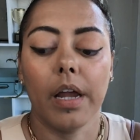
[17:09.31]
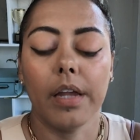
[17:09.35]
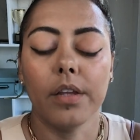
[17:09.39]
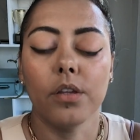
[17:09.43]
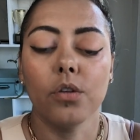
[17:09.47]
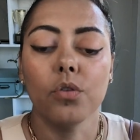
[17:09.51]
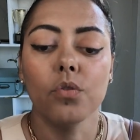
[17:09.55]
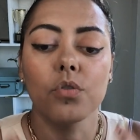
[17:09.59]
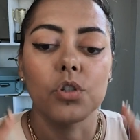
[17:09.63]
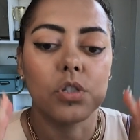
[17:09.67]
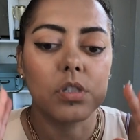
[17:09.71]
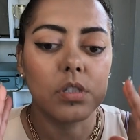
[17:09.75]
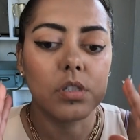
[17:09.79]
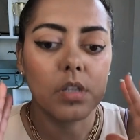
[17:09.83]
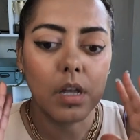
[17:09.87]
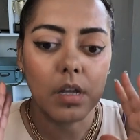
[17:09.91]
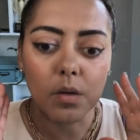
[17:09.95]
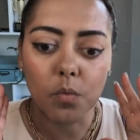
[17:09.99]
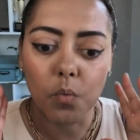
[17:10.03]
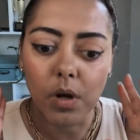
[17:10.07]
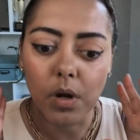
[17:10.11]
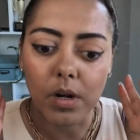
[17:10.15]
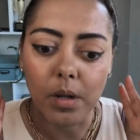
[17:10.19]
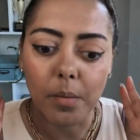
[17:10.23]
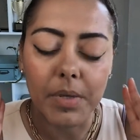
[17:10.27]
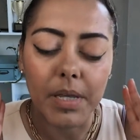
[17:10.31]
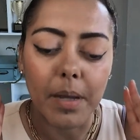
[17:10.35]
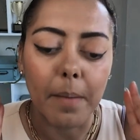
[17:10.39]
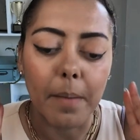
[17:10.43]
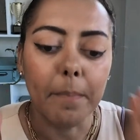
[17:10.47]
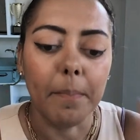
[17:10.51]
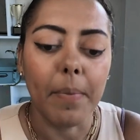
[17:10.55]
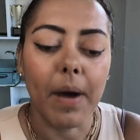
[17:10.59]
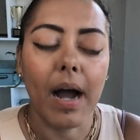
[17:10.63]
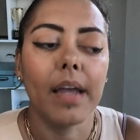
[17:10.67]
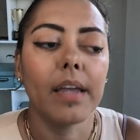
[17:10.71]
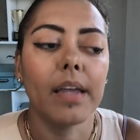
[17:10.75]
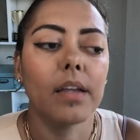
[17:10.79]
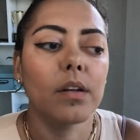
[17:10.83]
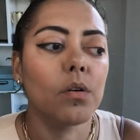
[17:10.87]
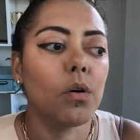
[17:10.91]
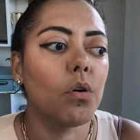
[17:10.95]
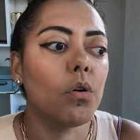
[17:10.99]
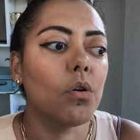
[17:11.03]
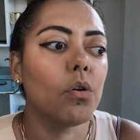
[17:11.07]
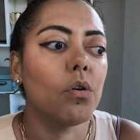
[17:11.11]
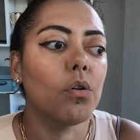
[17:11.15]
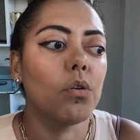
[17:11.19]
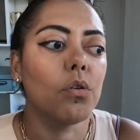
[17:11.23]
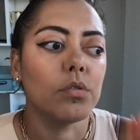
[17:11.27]
and you just like want to be a buy and
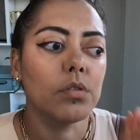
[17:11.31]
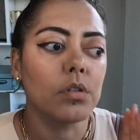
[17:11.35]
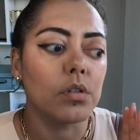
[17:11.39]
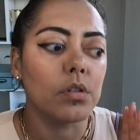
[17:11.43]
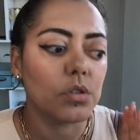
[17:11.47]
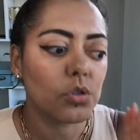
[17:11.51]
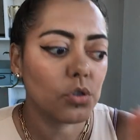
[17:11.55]
hold